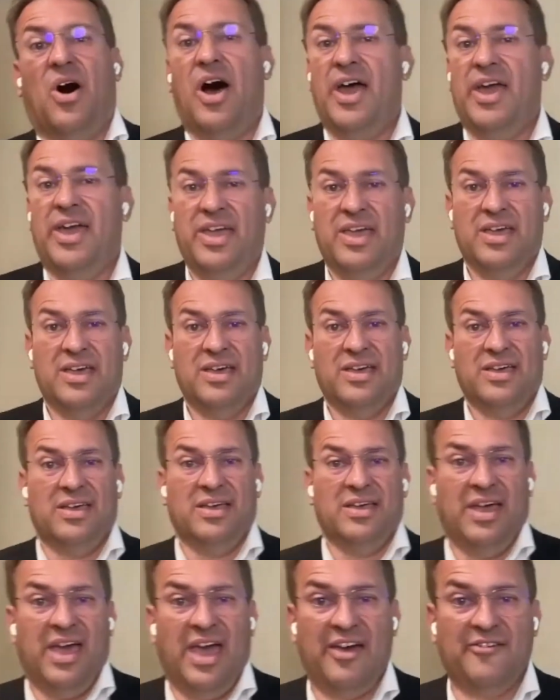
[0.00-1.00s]
I
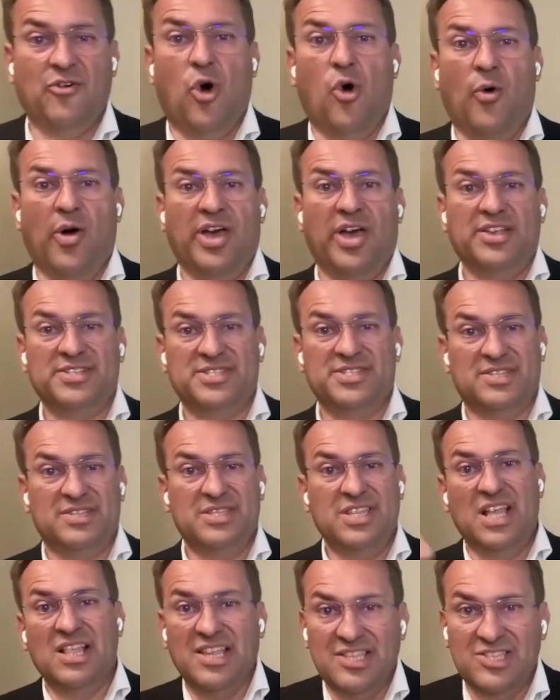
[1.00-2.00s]
have always
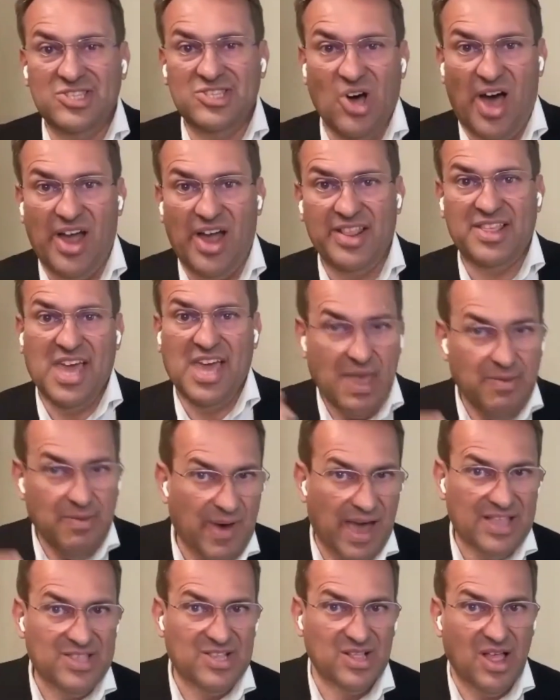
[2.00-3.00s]
nearly died, came
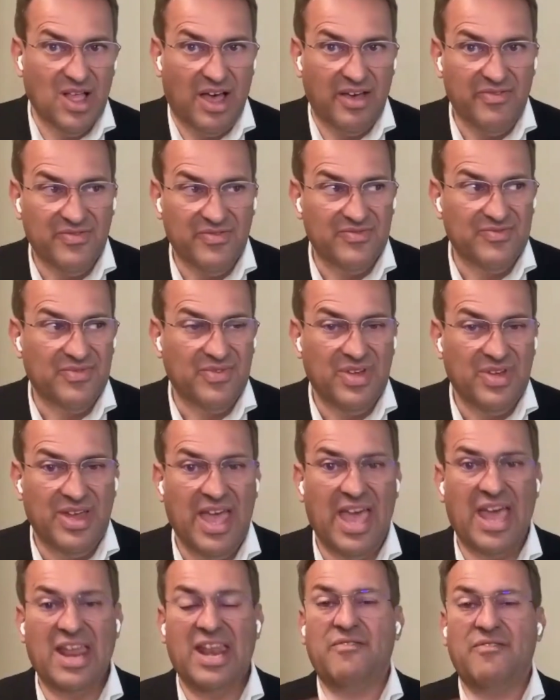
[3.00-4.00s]
back to life.
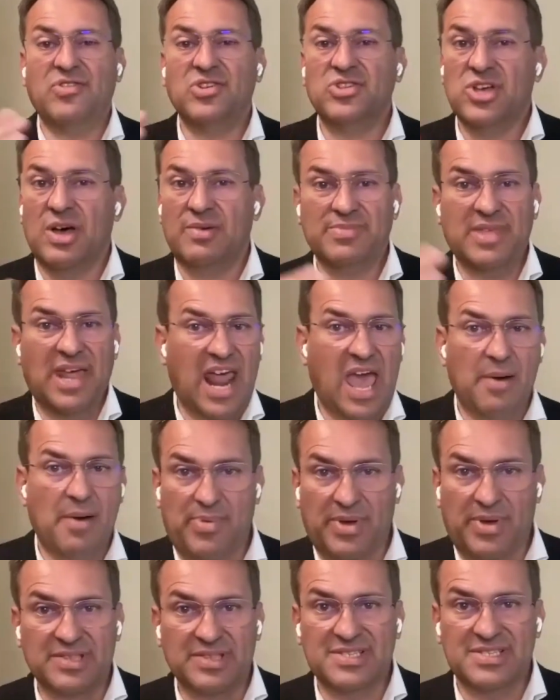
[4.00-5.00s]
And every time that
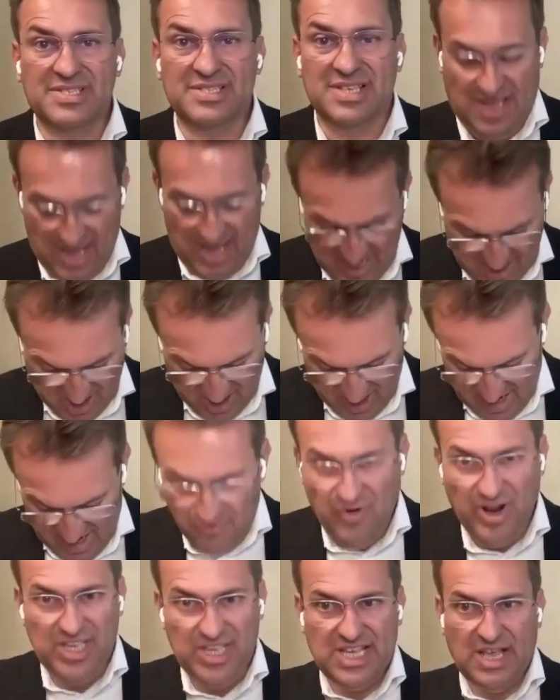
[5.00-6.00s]
happens, it's like a
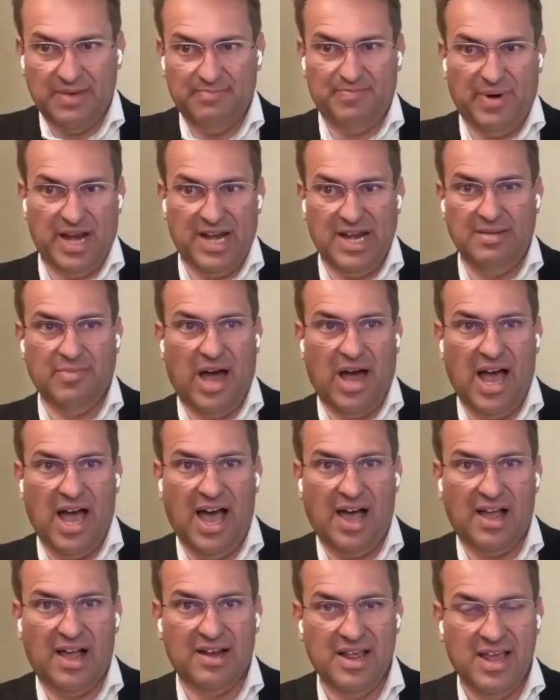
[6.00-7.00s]
reset button in my
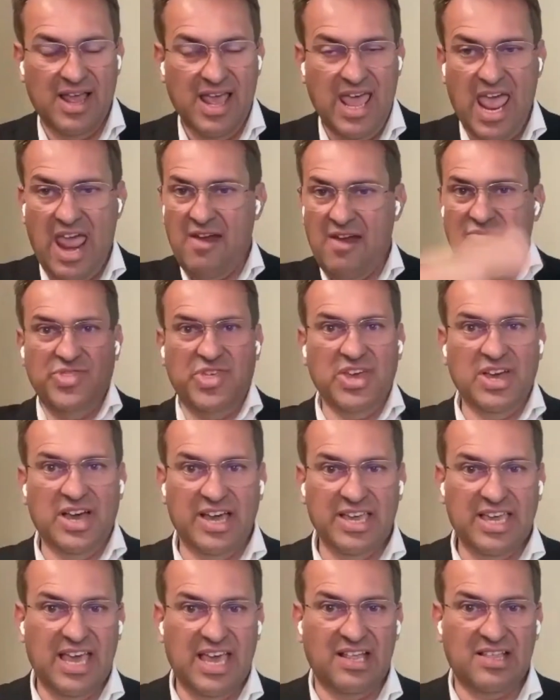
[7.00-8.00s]
heart. Everything
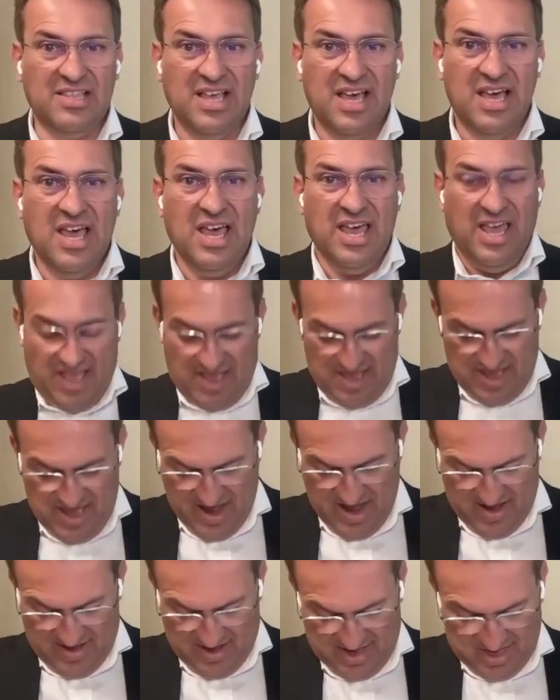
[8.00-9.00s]
I get,
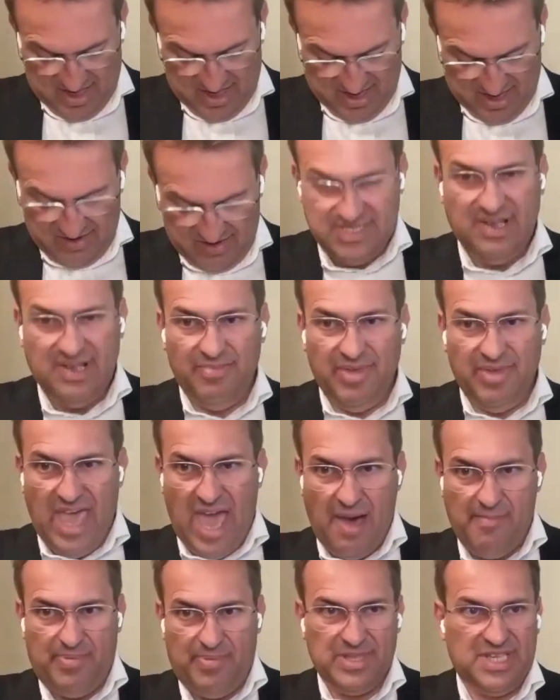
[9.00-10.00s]
something
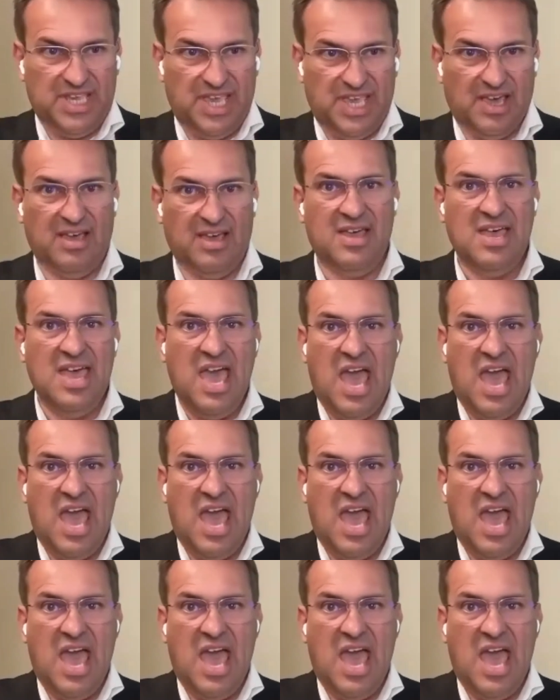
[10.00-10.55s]
happens here.